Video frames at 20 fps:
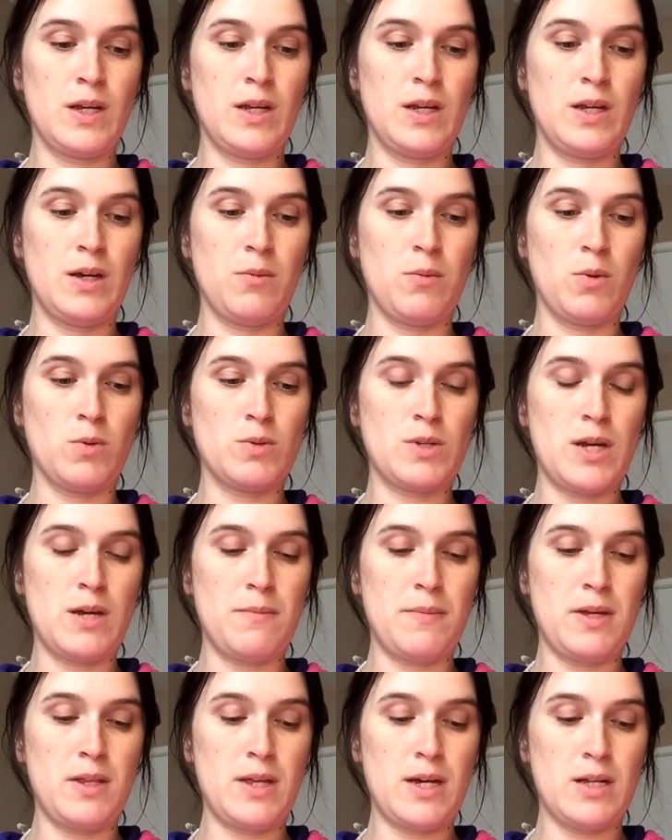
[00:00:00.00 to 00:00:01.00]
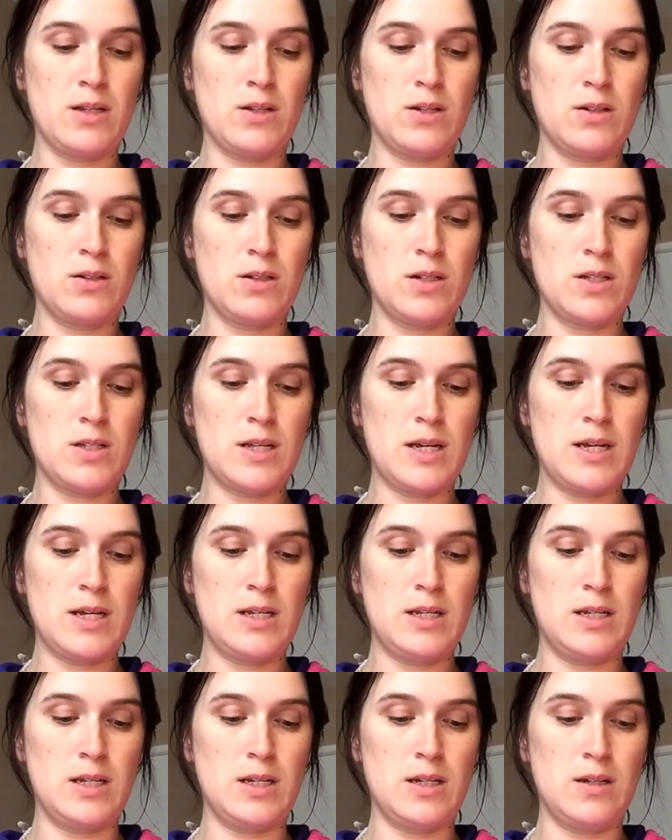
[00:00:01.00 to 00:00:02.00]
It won't take me that long to sign
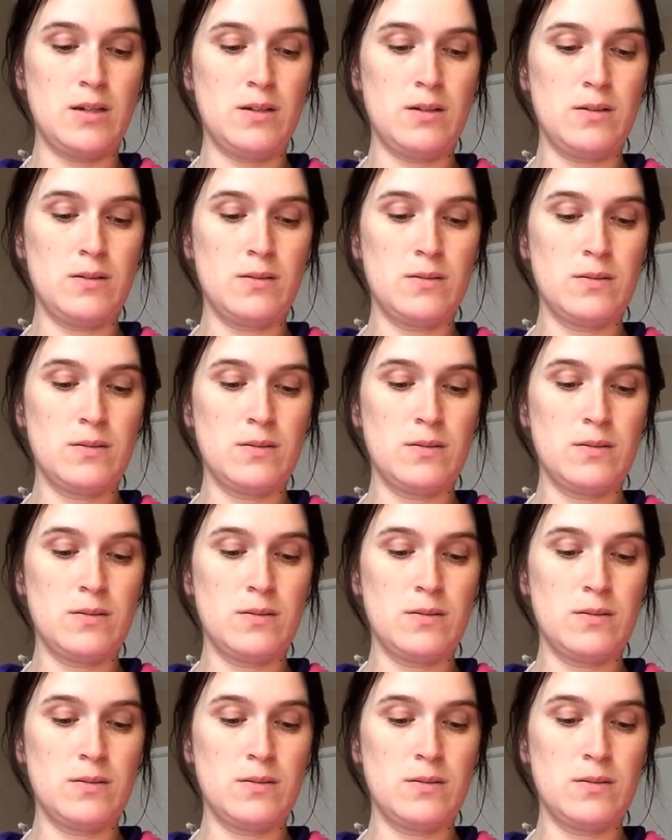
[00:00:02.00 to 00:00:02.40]
in.